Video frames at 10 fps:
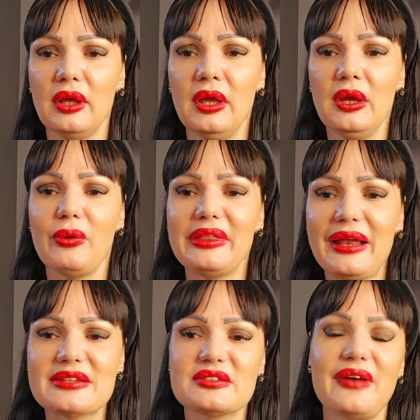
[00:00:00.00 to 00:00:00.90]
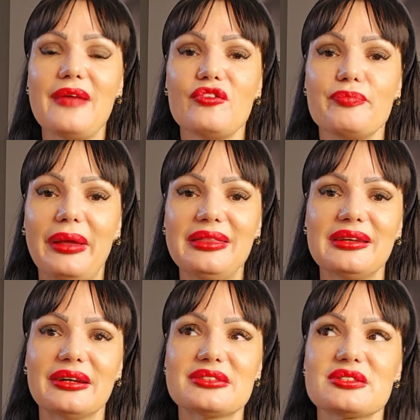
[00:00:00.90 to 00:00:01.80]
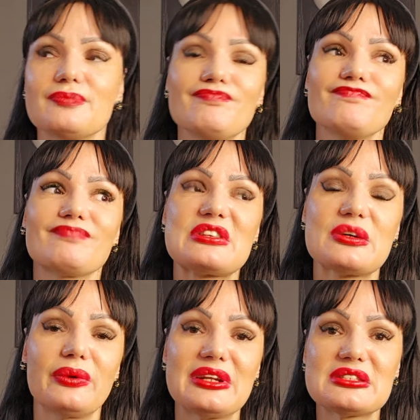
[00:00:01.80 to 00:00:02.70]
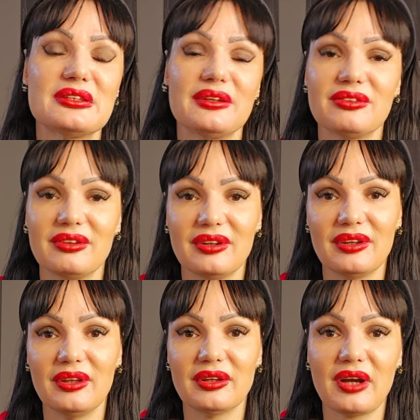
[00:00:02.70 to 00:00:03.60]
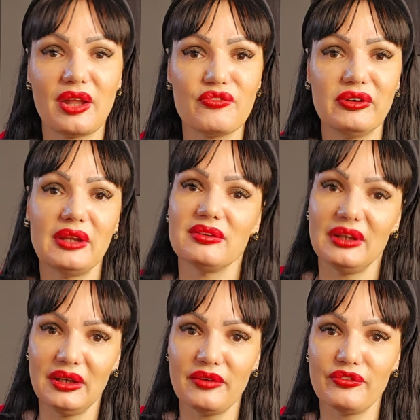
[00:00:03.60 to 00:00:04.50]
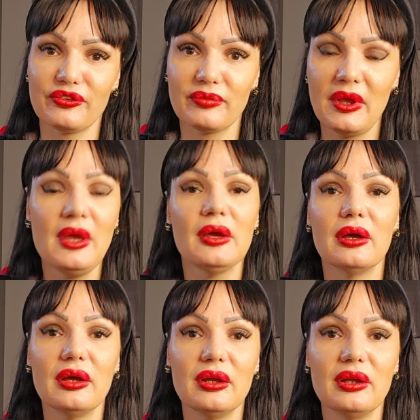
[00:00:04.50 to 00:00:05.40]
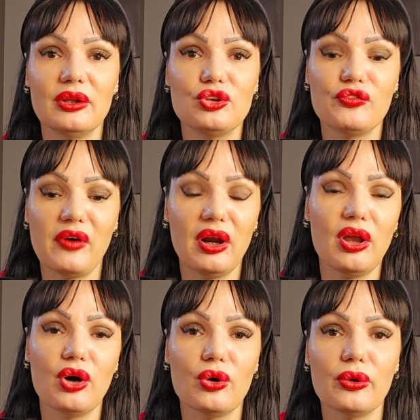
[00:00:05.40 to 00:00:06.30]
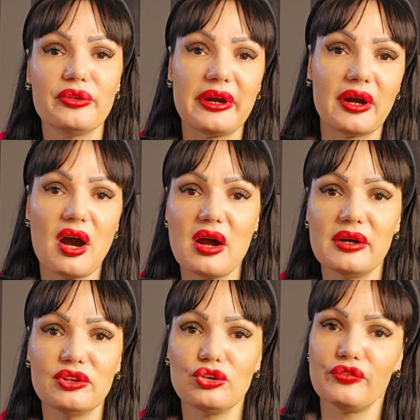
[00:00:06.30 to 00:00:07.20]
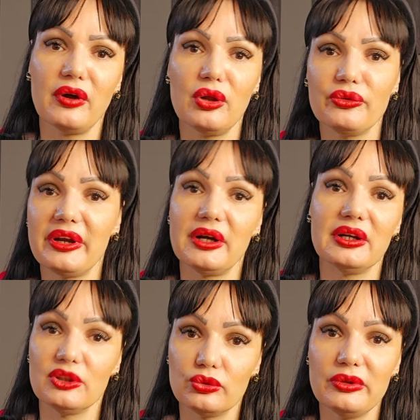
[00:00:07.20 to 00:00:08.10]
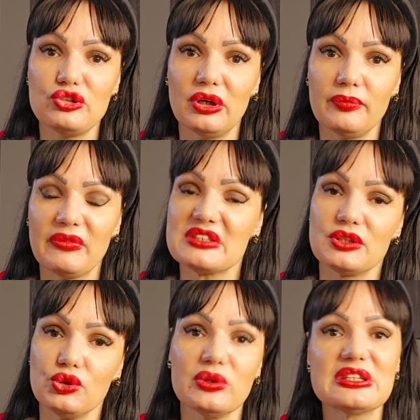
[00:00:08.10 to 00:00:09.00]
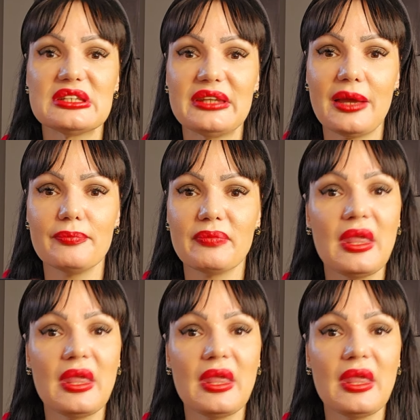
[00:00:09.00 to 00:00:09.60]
What else? Five of Pentacles. Someone is not confident enough to follow their heart, to follow their intuition. Is it you? Is it them?